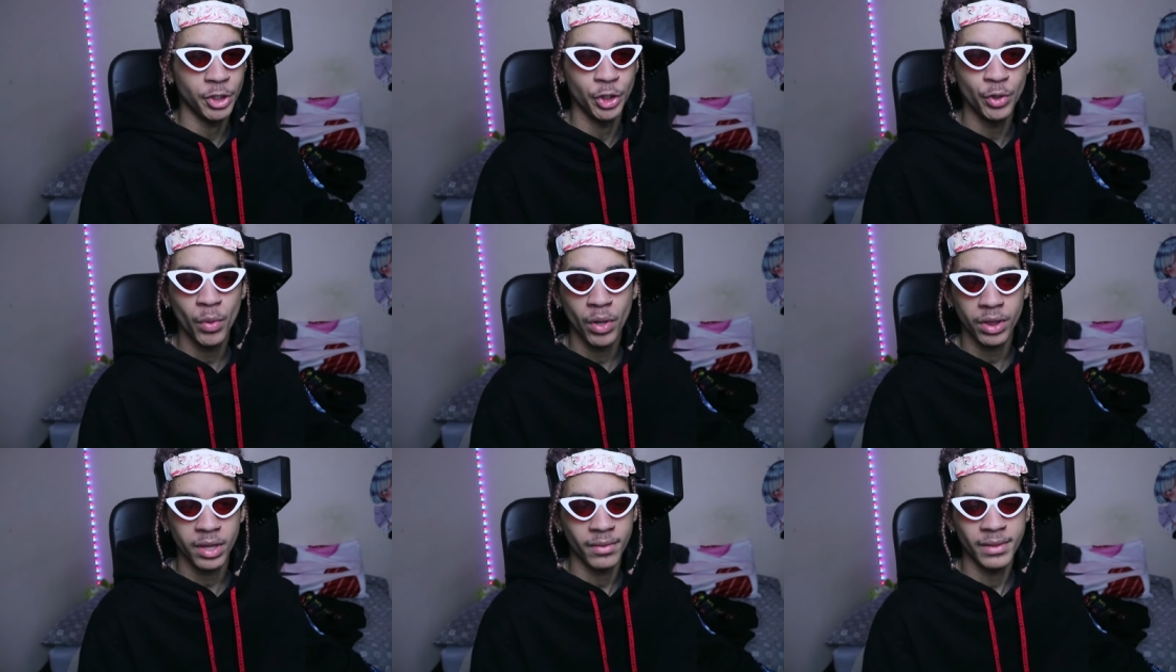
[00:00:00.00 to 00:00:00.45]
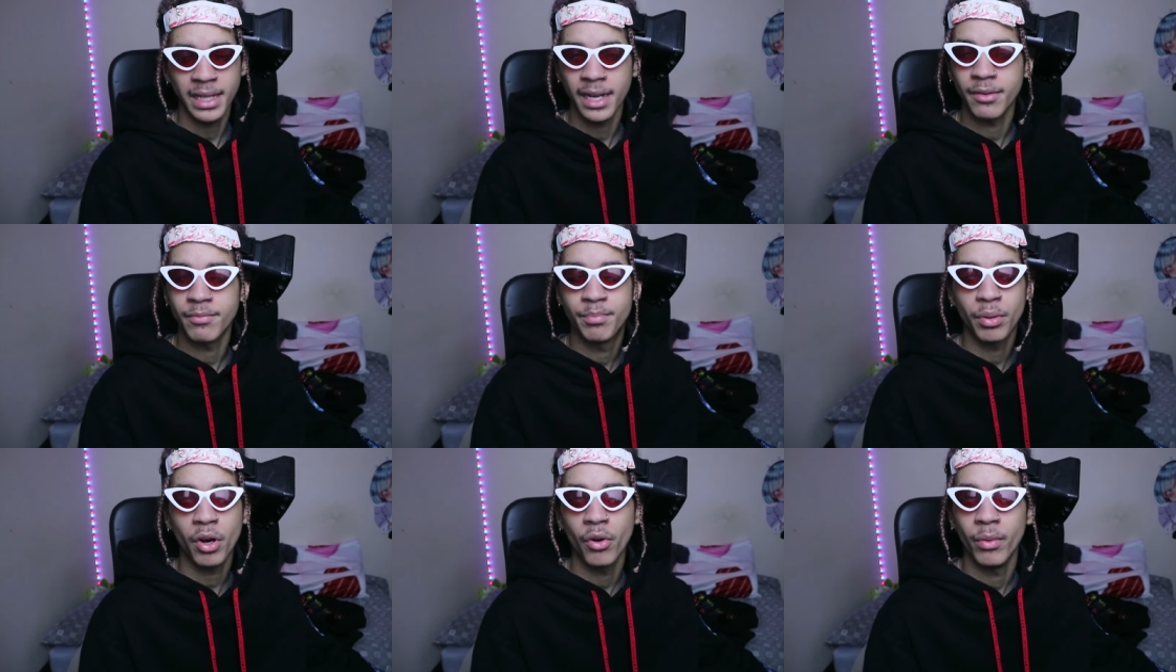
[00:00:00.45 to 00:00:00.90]
You are the,
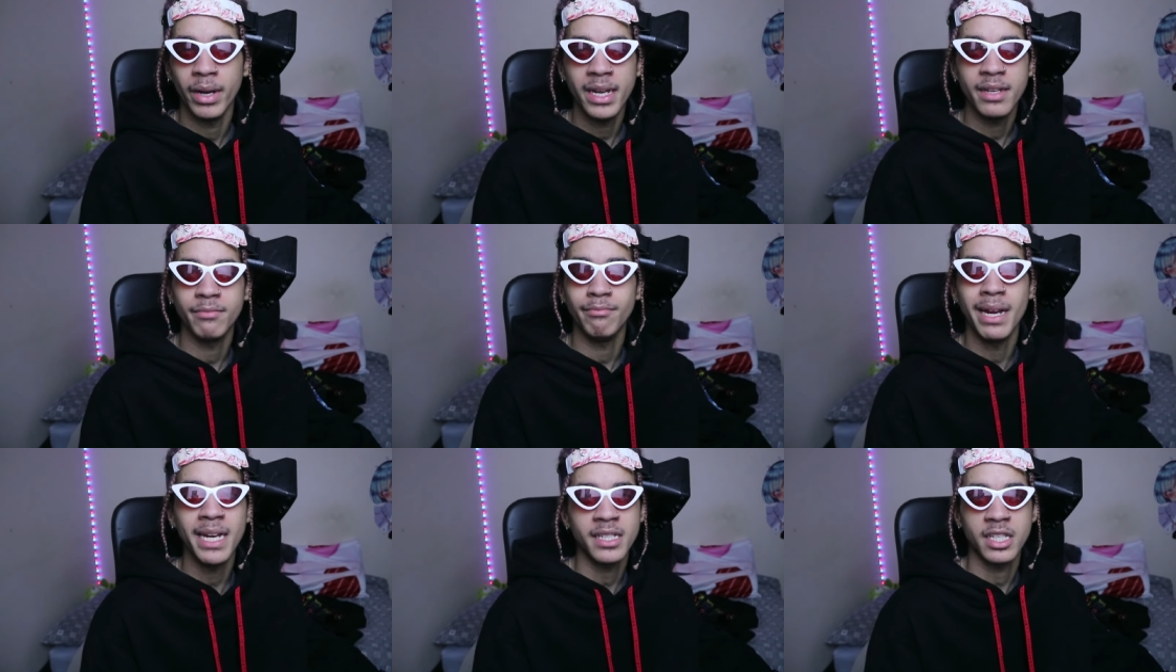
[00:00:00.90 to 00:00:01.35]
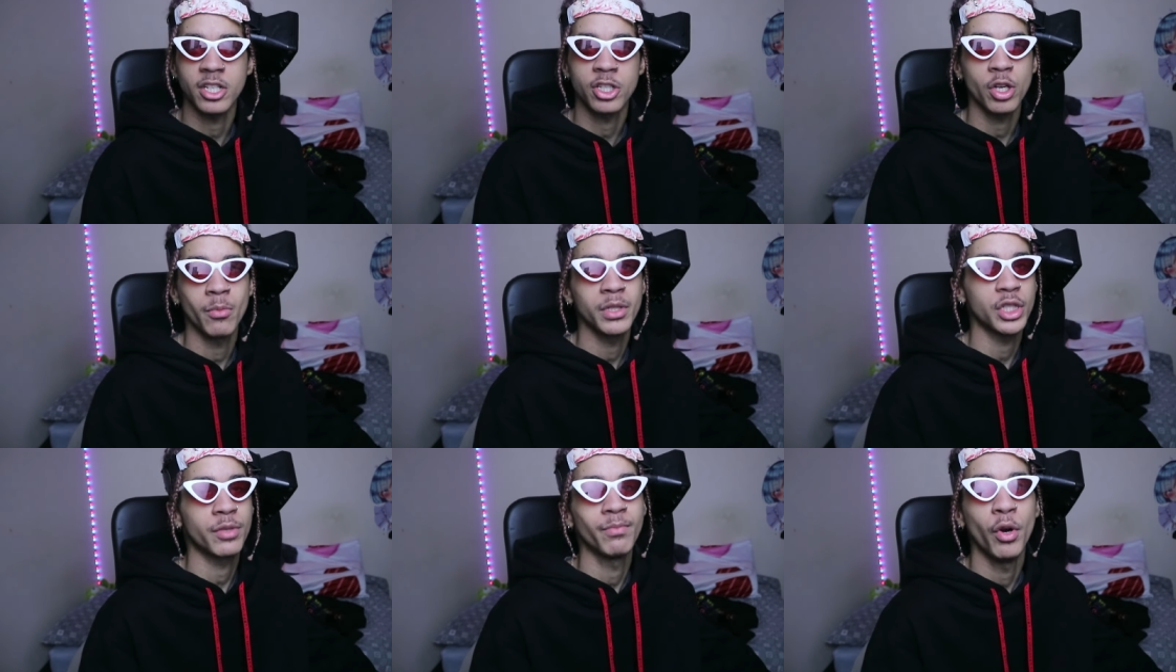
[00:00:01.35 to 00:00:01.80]
like, bro, it makes it
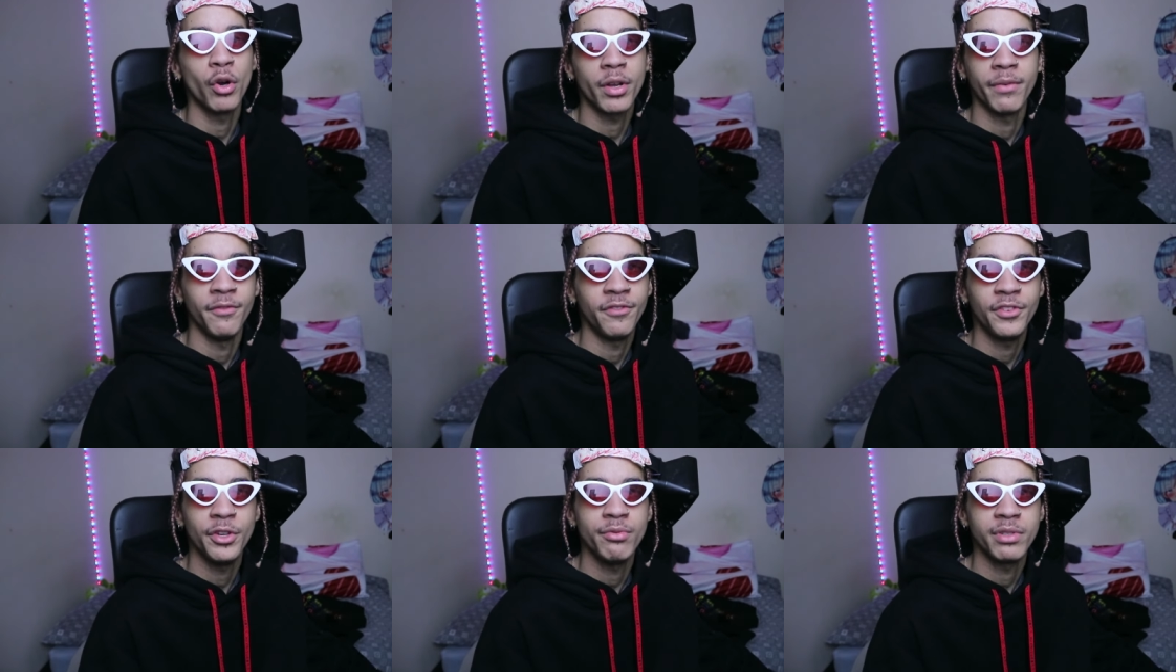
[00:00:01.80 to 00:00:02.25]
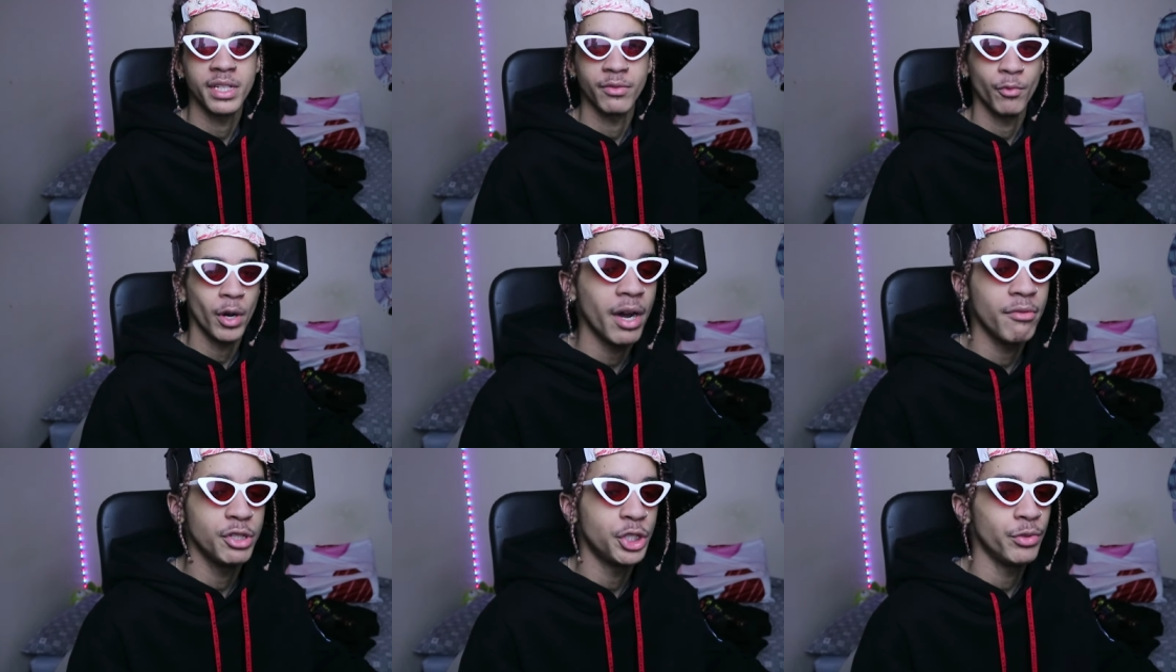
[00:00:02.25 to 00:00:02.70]
so much more confusing.
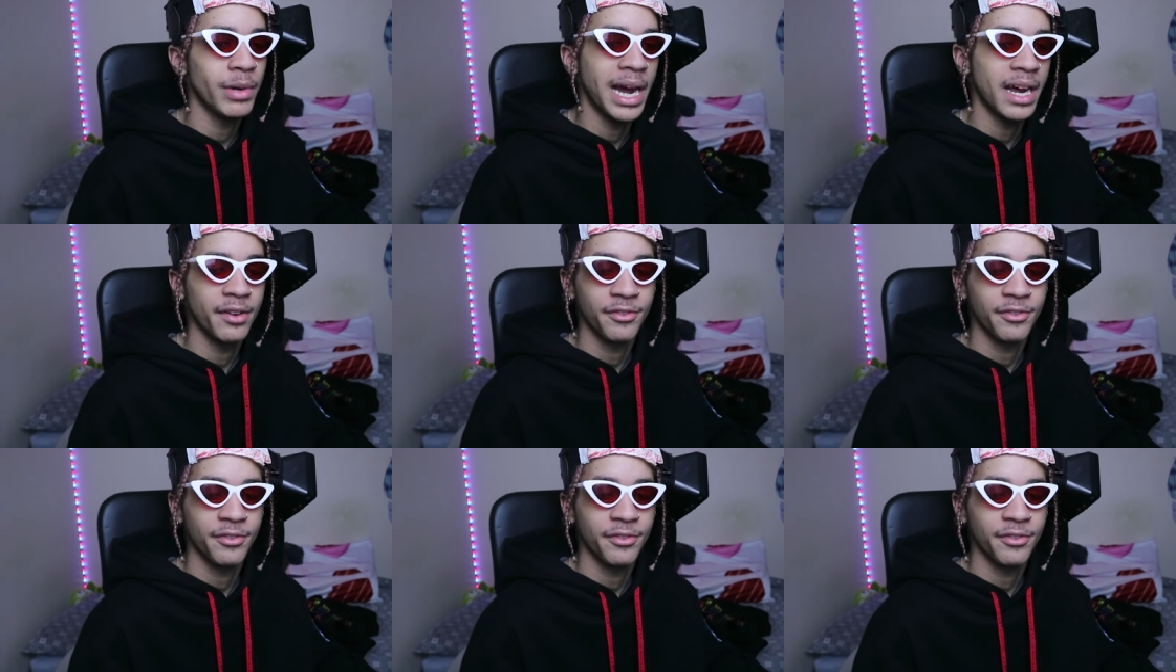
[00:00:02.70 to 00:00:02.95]
Why would you